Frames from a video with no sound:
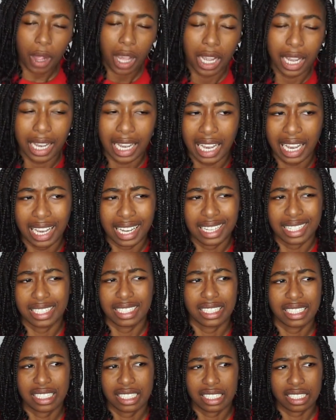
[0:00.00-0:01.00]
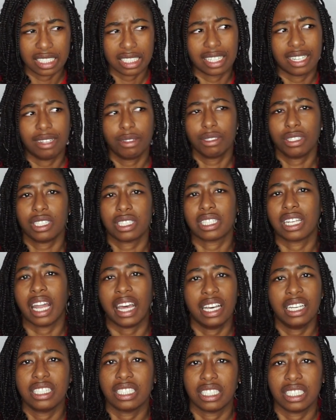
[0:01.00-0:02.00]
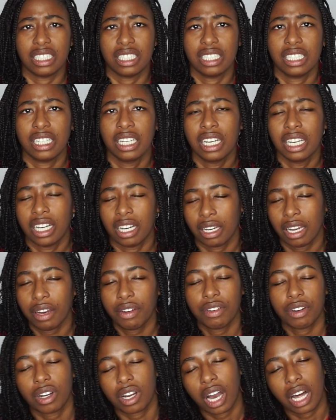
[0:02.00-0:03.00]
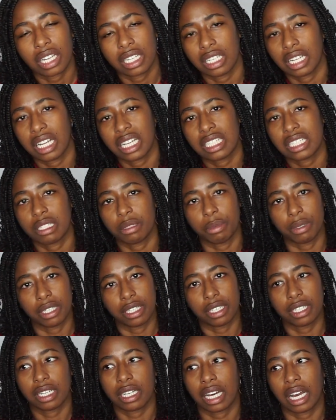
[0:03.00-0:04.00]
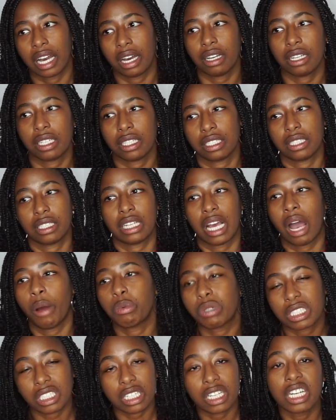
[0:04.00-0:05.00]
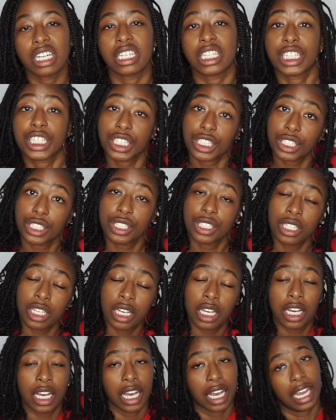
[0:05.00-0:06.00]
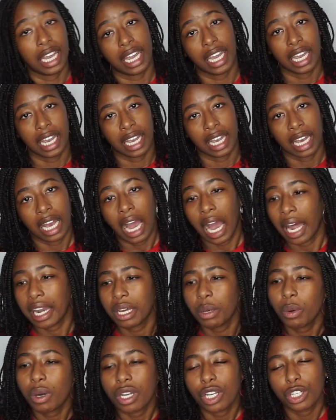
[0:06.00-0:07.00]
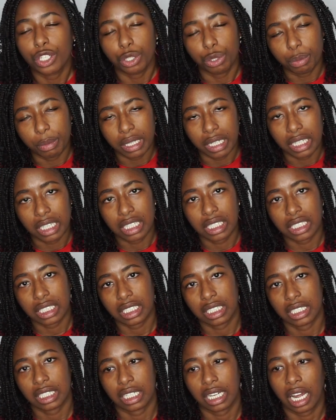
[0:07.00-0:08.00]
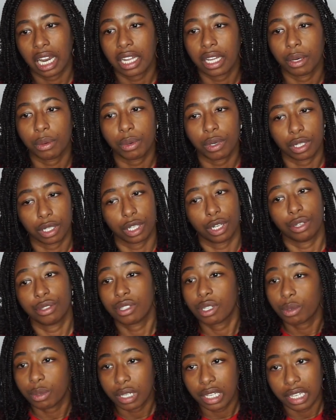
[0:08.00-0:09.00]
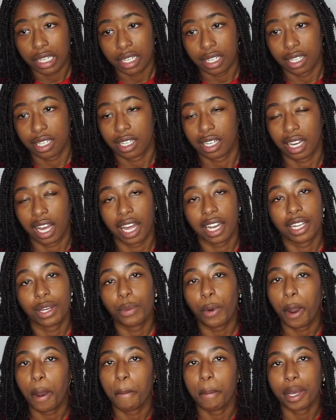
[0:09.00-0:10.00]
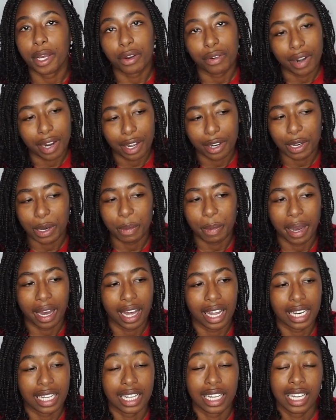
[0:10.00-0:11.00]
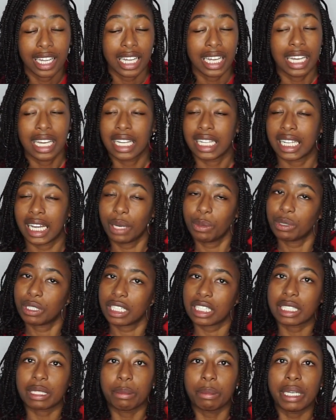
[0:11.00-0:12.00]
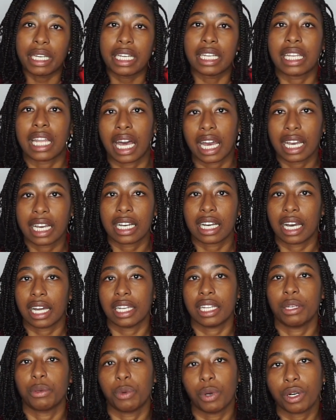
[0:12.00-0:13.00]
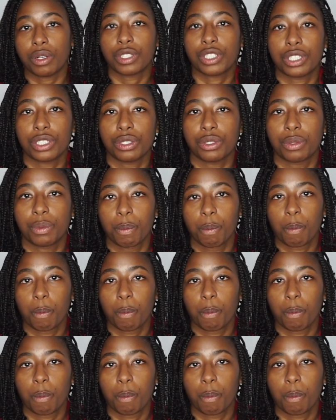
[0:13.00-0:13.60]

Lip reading: And I was just lazy. I'm not even going to call it lazy, but I was sluggish. And I didn't want to do much. I didn't want to go nowhere. I didn't want to be around nobody. That was just me. Like, I didn't want to.